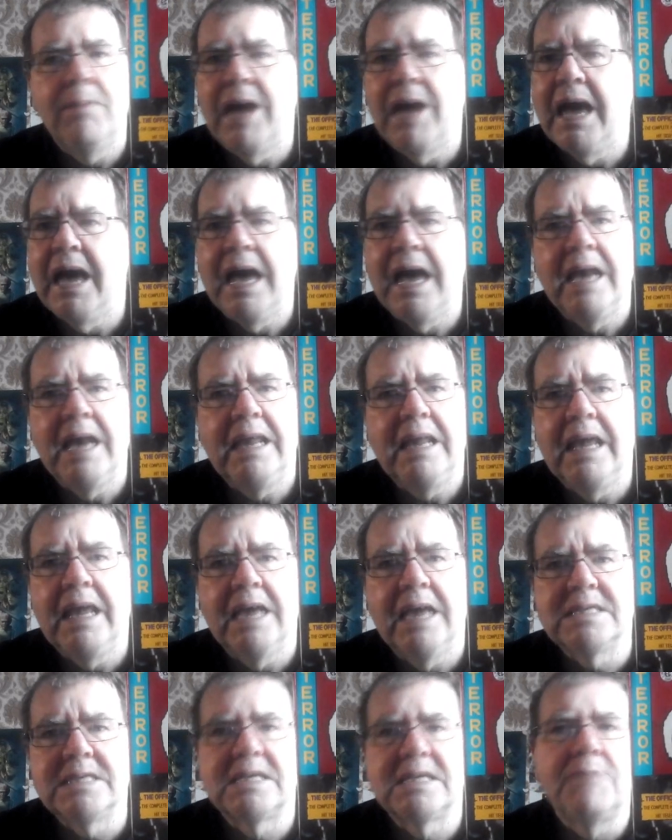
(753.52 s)
As
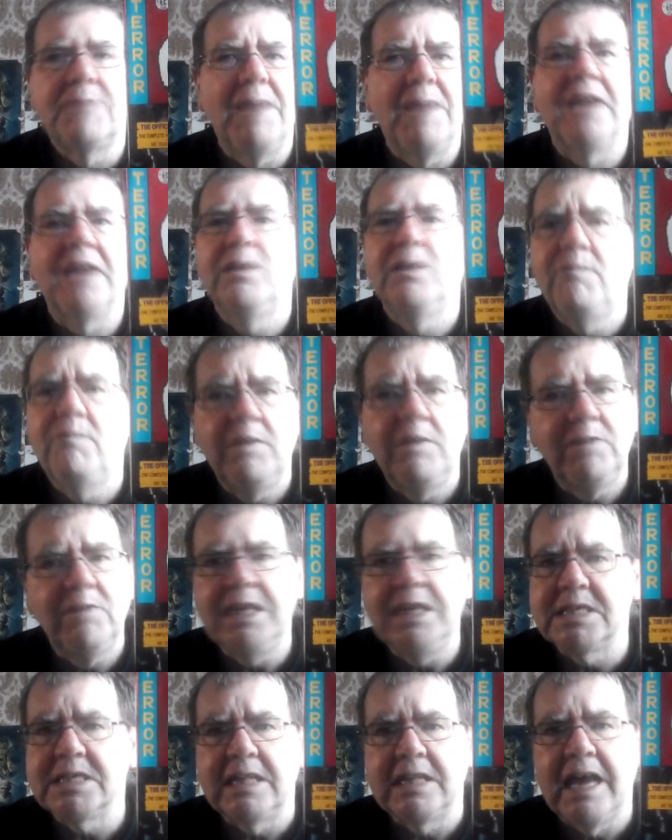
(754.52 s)
I say, back in the
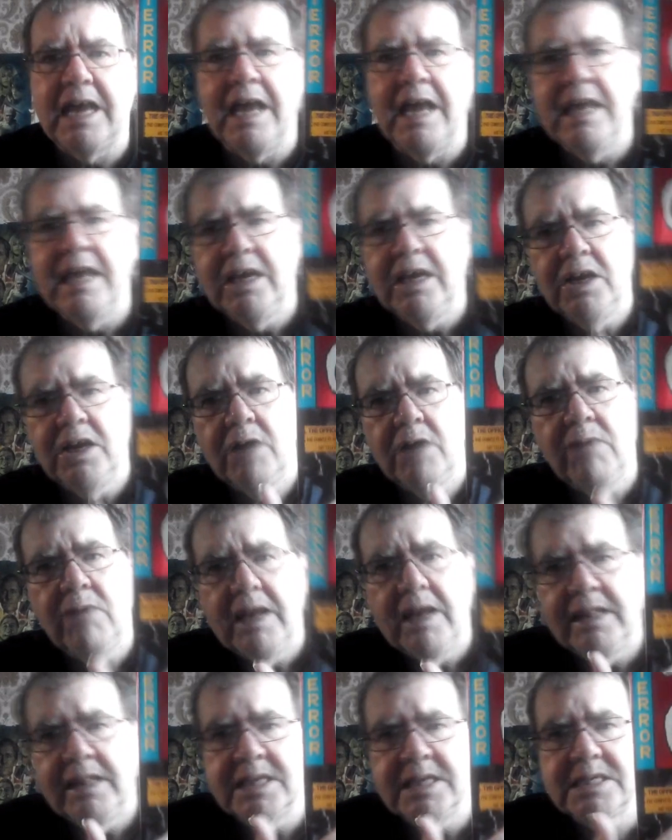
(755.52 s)
50s and that, you know,
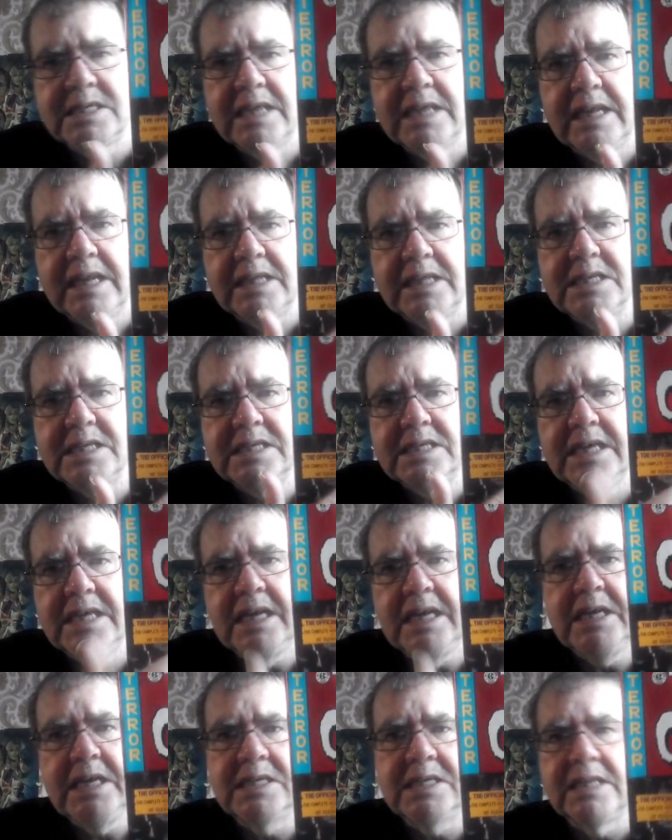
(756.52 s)
this
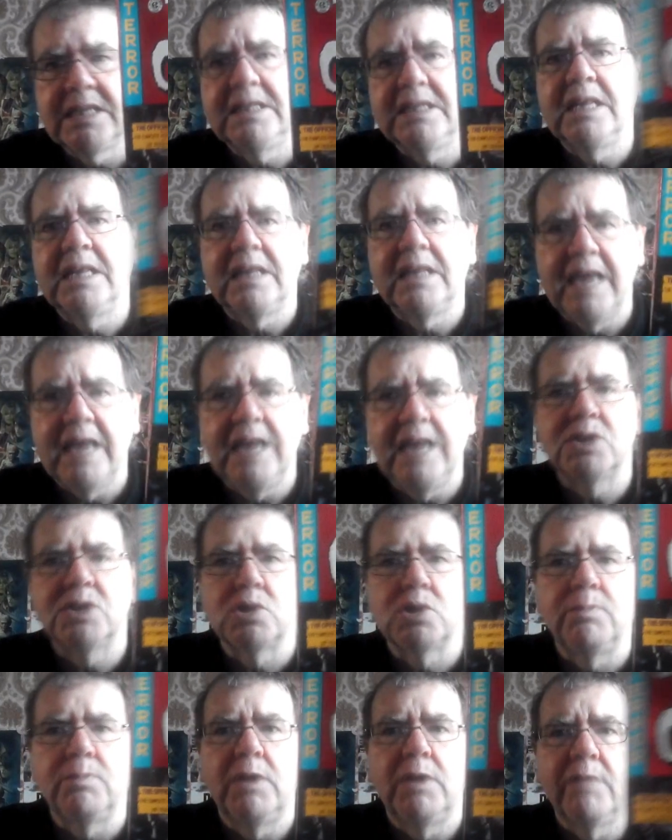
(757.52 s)
series, it did gain
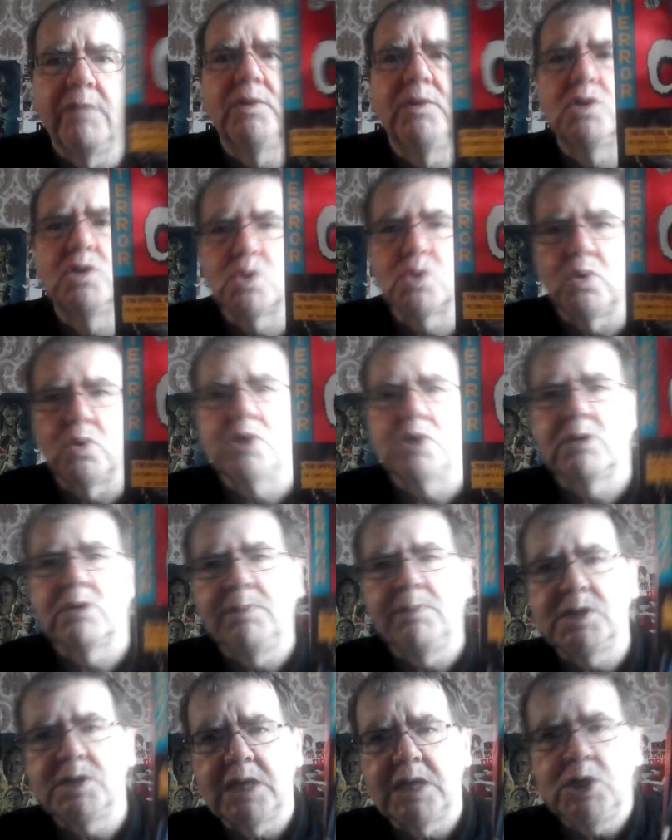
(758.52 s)
something of a notorious
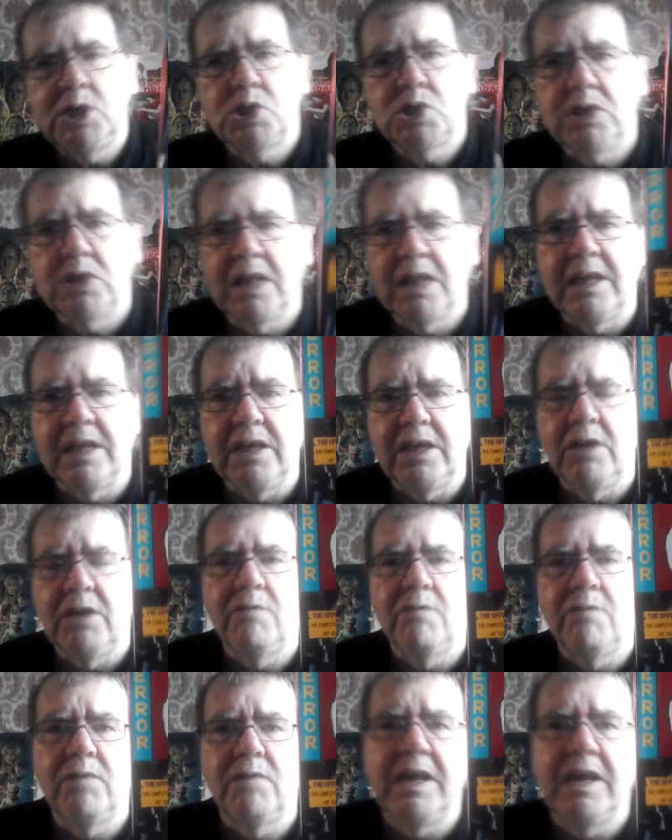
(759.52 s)
reputation, like, you
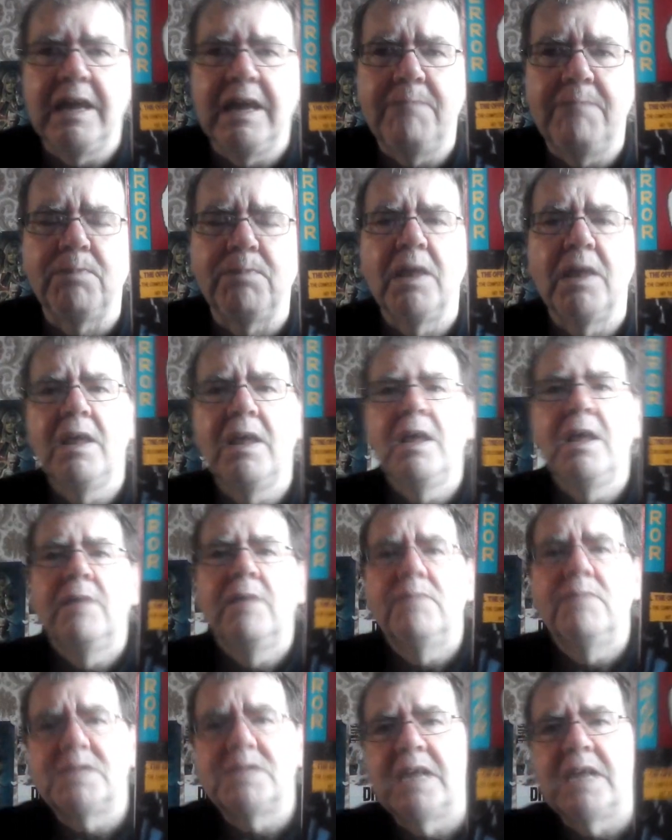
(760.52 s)
know, for
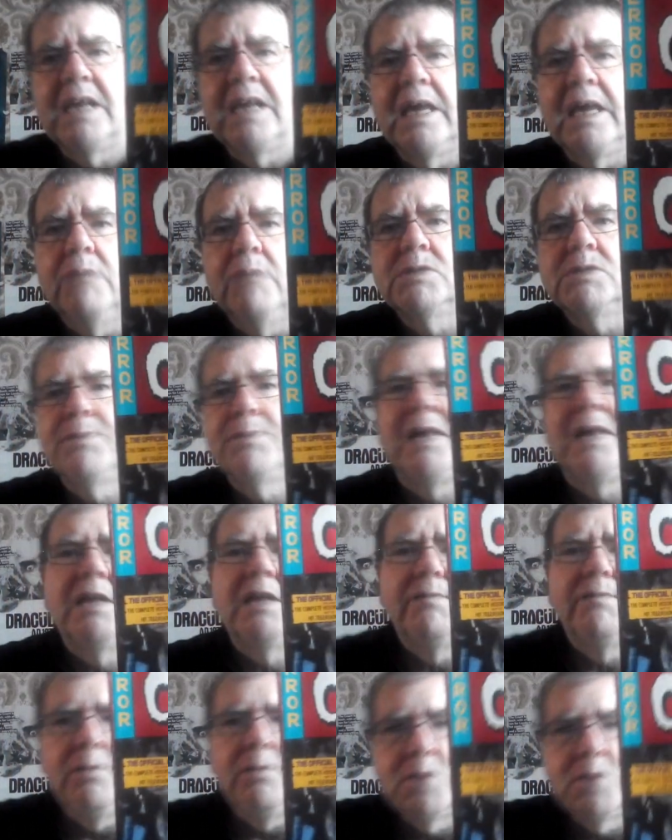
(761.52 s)
saying like it was a bad
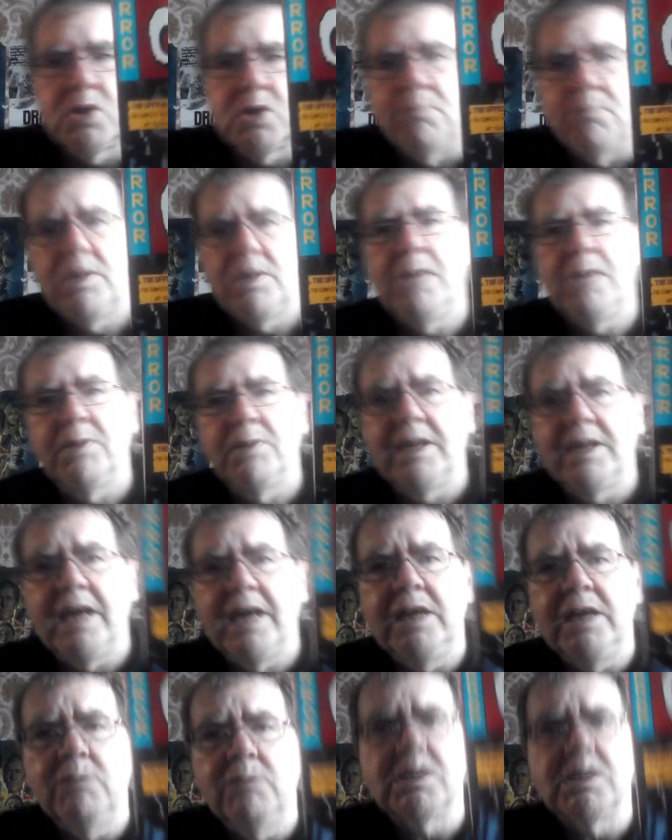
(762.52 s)
influence on people and that,
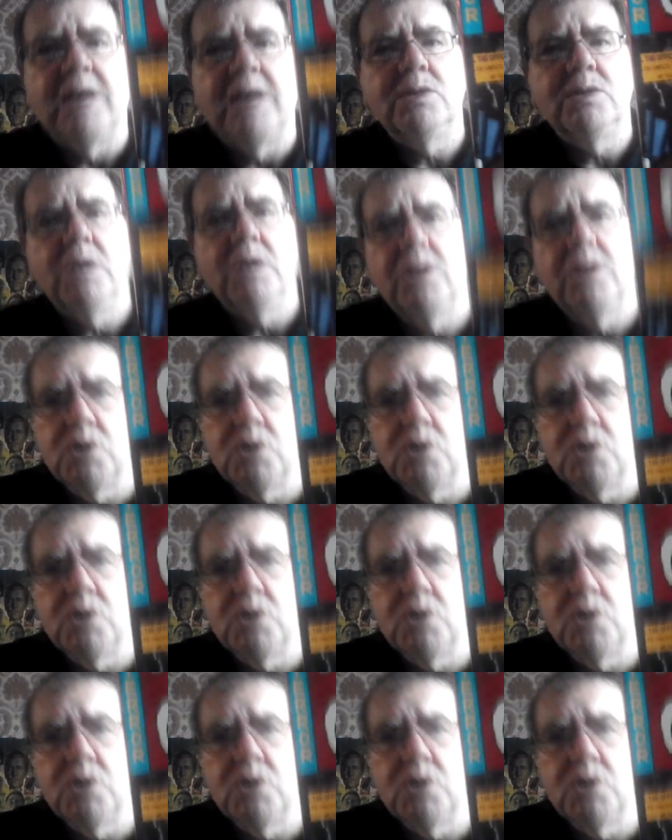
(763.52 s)
you know, and